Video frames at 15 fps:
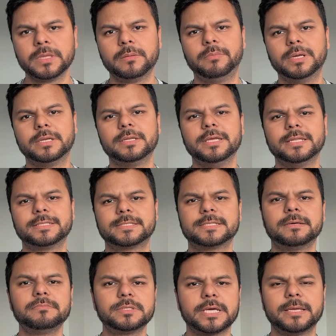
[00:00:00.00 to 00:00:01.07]
but it
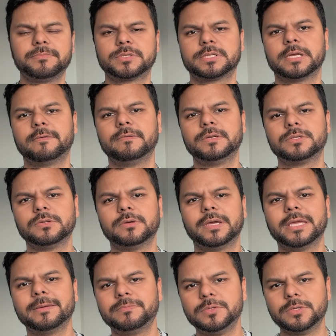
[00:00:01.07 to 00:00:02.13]
sometimes travels to your
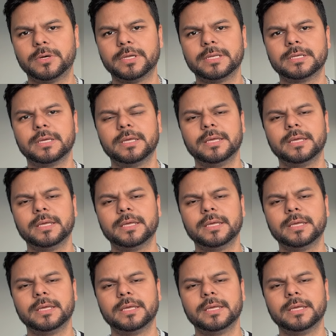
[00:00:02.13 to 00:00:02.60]
hip joint